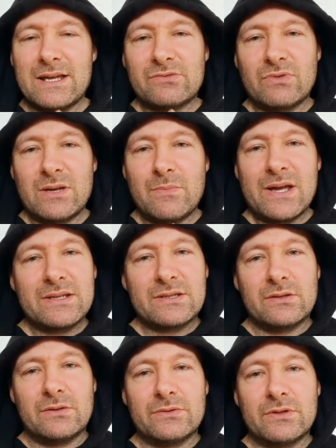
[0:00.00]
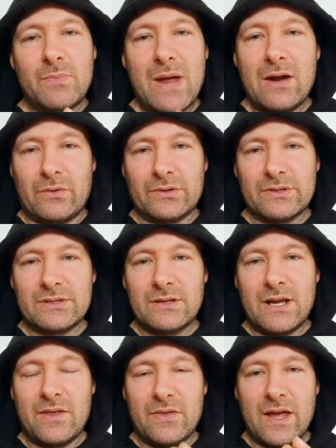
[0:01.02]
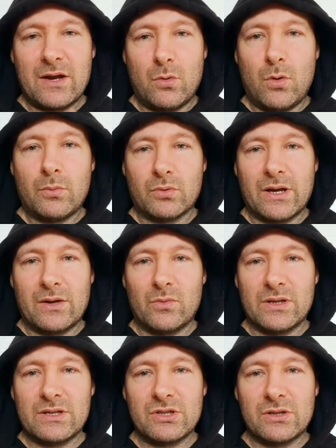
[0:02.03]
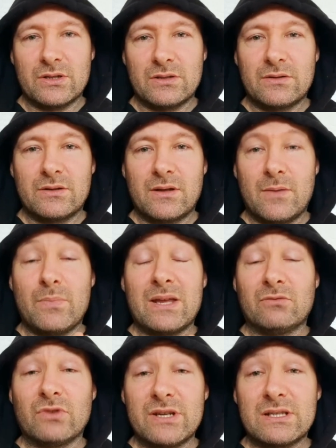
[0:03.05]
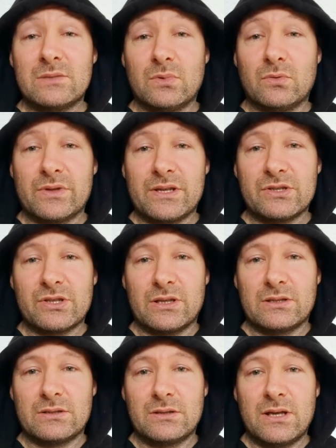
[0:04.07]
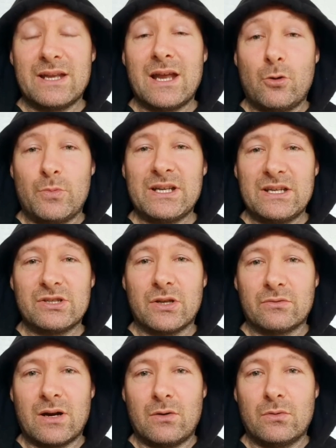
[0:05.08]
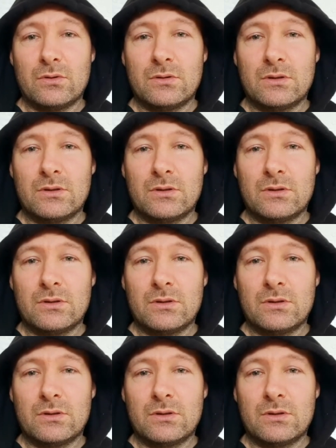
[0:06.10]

it's really based on the parents and they're cooperating with each other and being reasonable with each other and helping each other out